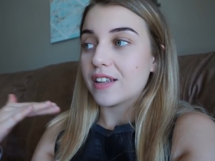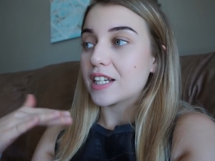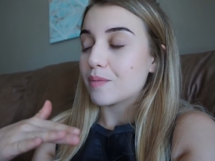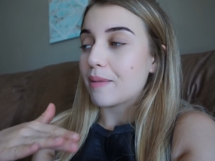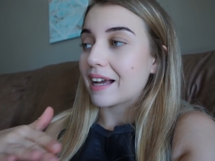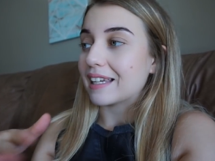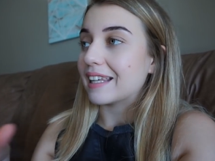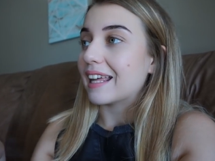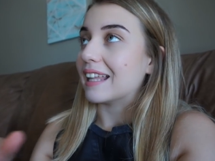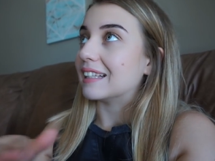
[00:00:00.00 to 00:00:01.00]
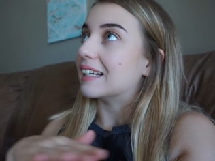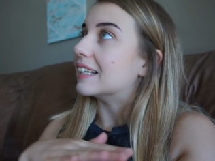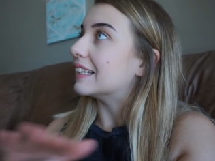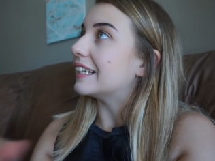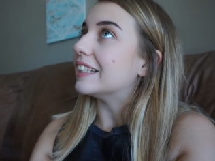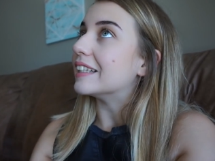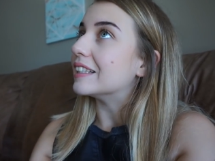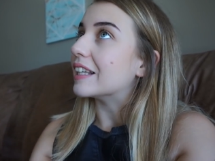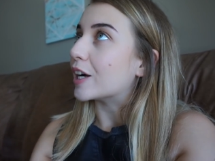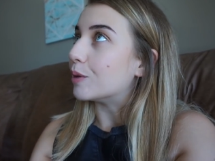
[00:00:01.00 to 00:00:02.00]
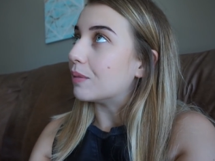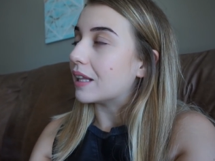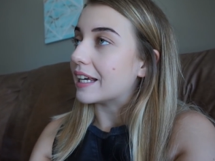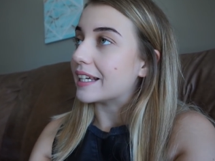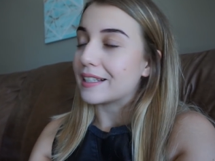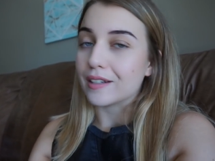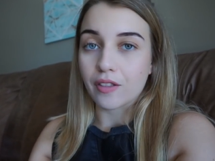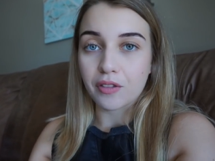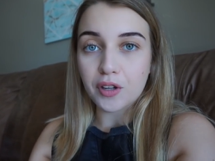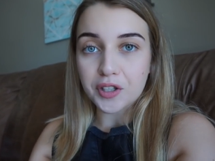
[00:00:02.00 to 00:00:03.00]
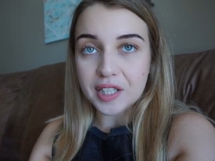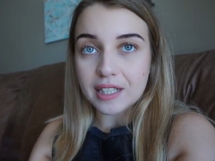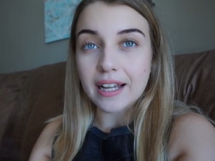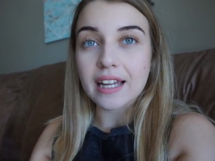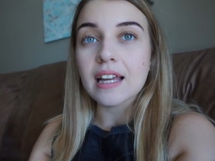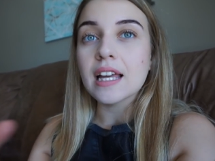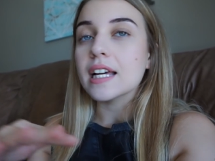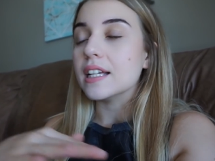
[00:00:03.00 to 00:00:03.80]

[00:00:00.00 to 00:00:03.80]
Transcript: finish packing and clean the entire place on Thursday.